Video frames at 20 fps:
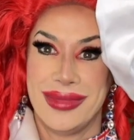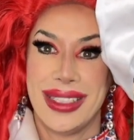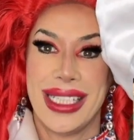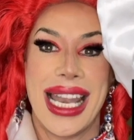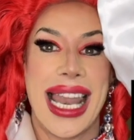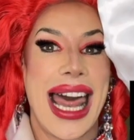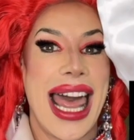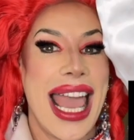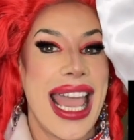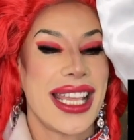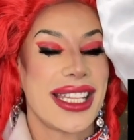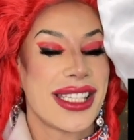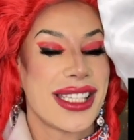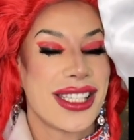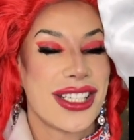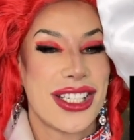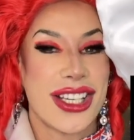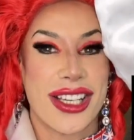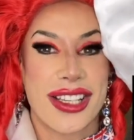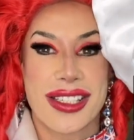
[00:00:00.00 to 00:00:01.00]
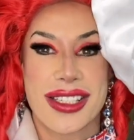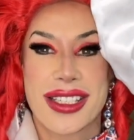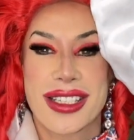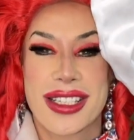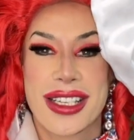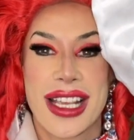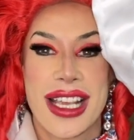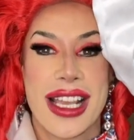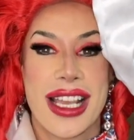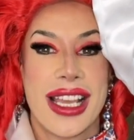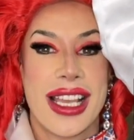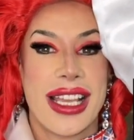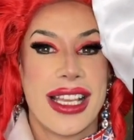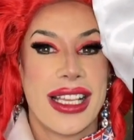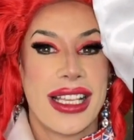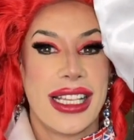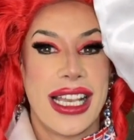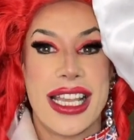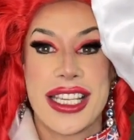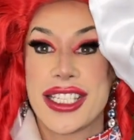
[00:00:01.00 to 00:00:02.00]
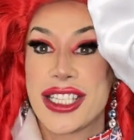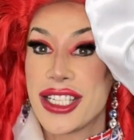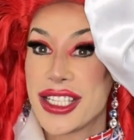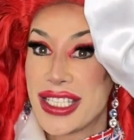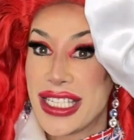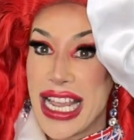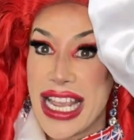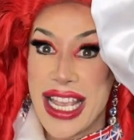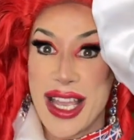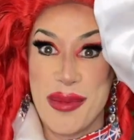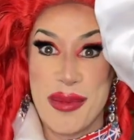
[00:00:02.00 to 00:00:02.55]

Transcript: Let's just take